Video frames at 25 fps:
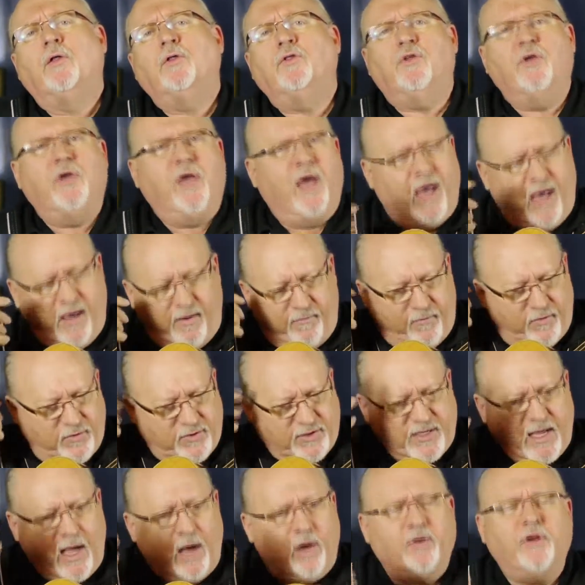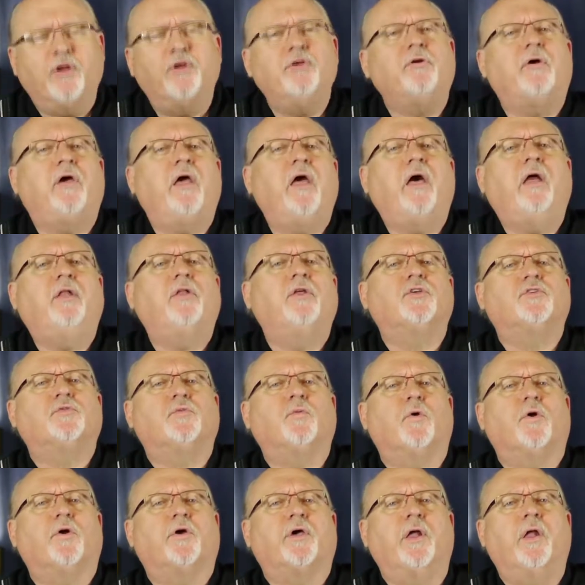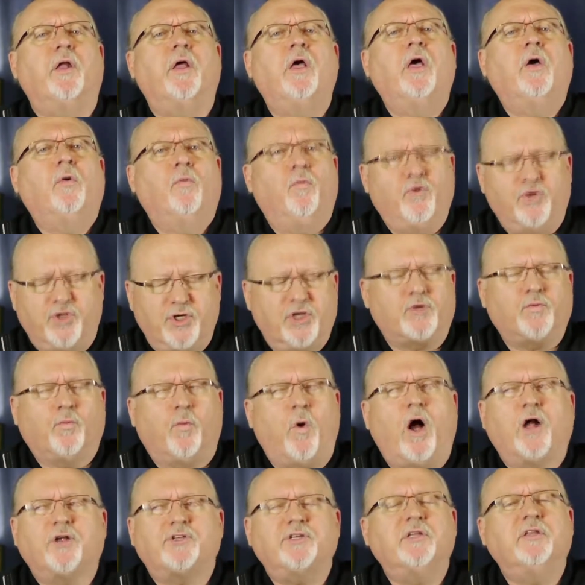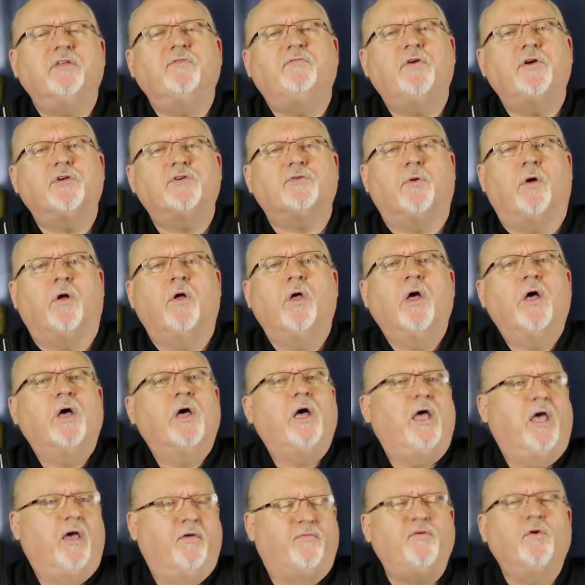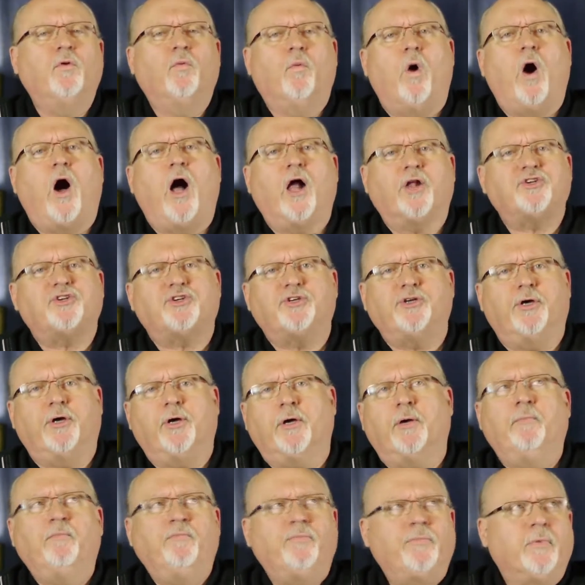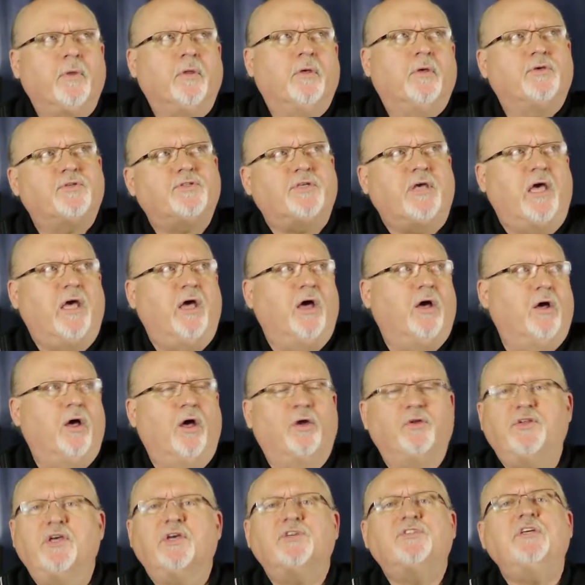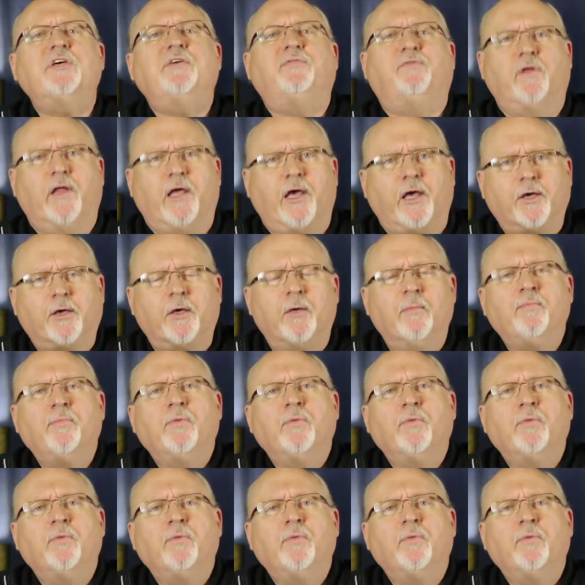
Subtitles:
Do you have a sound in your head that's working? Just watching the visual. If you watch say a Disney flick